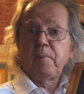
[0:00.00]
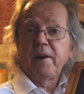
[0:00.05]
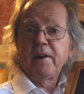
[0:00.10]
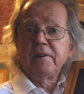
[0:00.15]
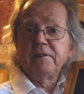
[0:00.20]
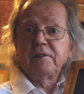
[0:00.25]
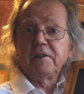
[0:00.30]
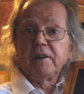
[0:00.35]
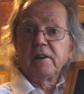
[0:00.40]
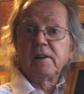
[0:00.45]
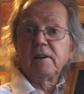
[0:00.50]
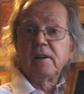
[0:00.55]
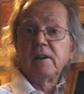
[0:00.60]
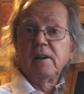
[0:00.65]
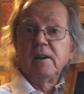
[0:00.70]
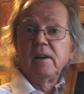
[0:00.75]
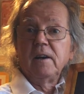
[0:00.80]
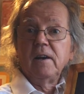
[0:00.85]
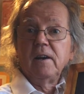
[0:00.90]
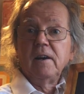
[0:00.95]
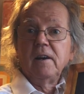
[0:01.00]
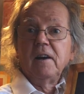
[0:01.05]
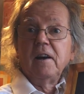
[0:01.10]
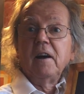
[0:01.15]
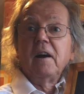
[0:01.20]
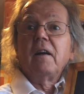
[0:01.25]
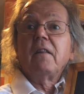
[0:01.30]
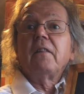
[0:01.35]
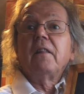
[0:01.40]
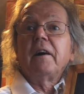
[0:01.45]
painting
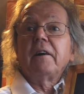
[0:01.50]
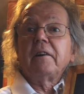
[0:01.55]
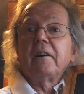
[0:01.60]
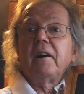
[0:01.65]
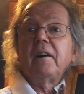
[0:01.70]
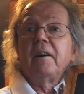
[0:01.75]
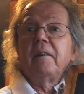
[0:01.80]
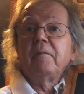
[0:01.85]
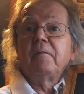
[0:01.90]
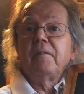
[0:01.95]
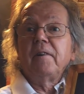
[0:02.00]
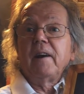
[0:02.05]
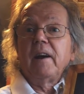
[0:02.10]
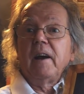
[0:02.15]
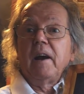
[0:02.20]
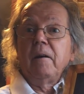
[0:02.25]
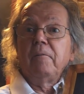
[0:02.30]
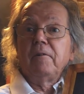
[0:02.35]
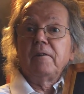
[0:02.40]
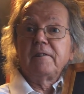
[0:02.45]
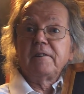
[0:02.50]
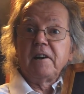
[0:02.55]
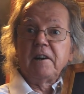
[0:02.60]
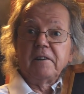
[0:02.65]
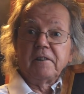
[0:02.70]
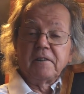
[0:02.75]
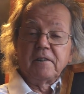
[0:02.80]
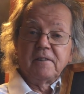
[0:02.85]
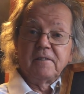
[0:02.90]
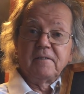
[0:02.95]
that I've ever done.